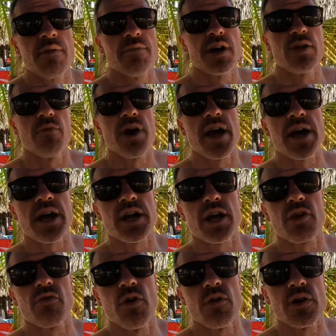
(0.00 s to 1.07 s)
By the way, I got a
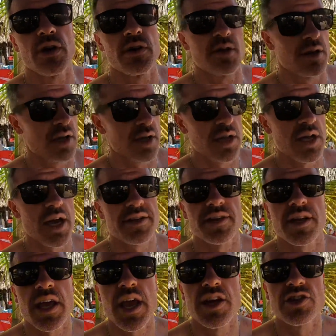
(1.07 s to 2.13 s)
Corona. Yes,
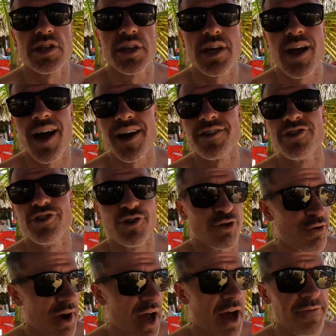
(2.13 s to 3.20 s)
occasionally I
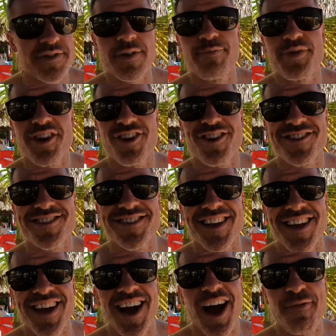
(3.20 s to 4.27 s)
do have some beers.
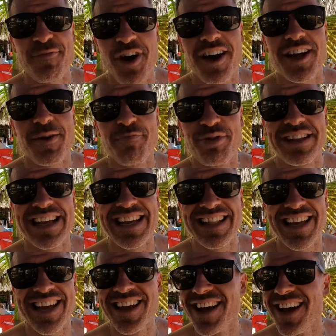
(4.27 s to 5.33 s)
I'm not completely
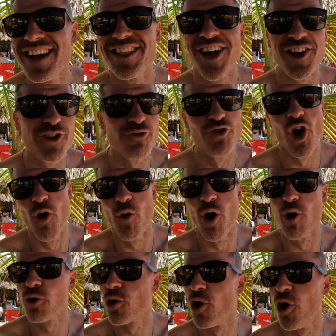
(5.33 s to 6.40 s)
completely like
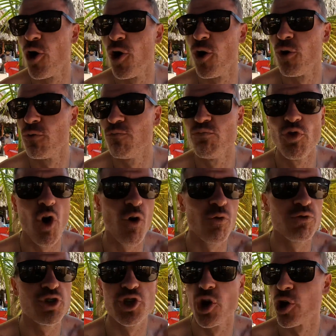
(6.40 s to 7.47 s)
no alcohol,
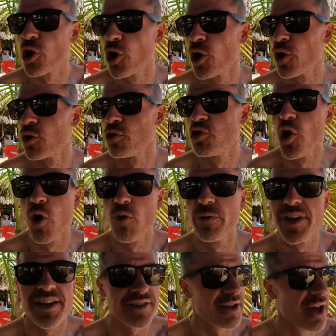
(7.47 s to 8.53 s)
no sugar, no
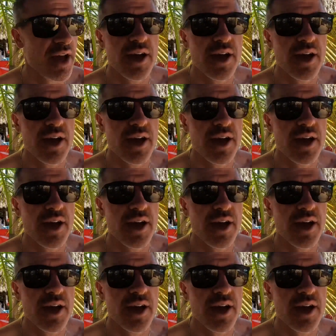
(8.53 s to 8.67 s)
this.